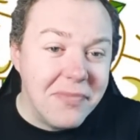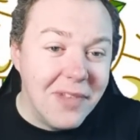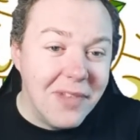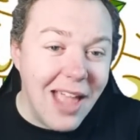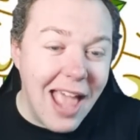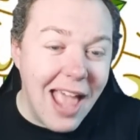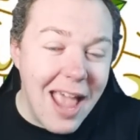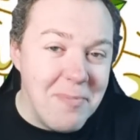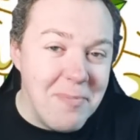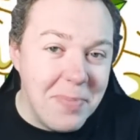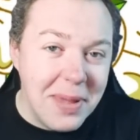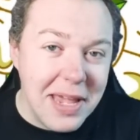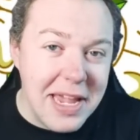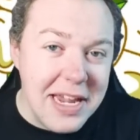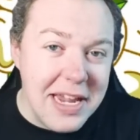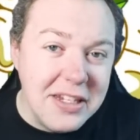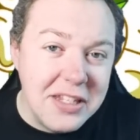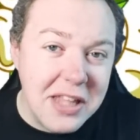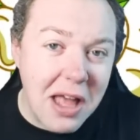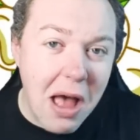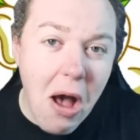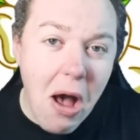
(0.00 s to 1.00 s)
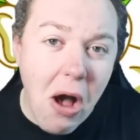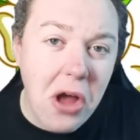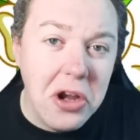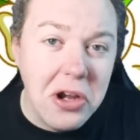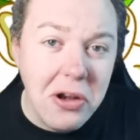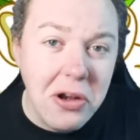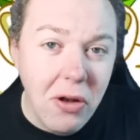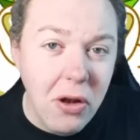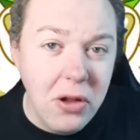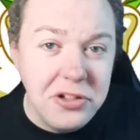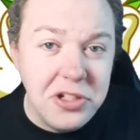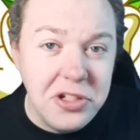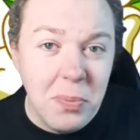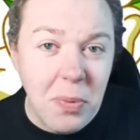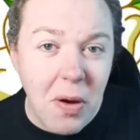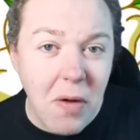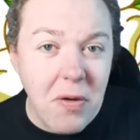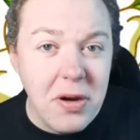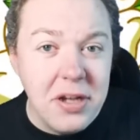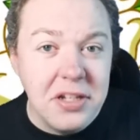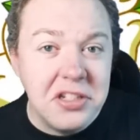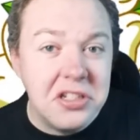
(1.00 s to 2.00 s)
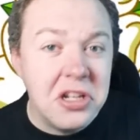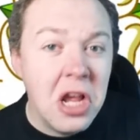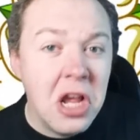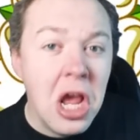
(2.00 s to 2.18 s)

MPs that aren't loyal to Boris,